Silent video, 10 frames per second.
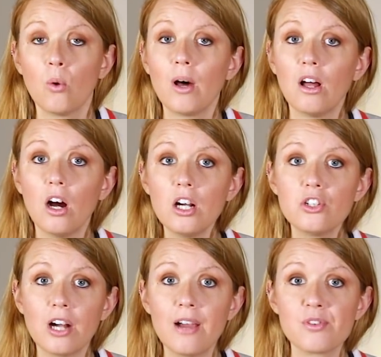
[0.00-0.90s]
while
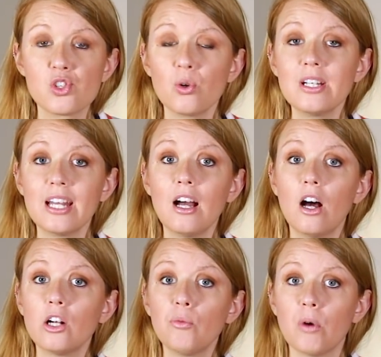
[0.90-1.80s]
hard drives store data
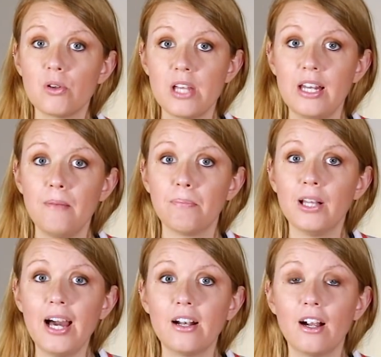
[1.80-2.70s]
on a rotating
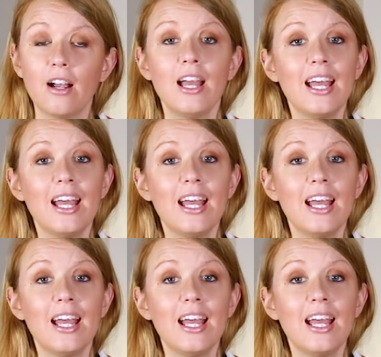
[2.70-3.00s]
platter,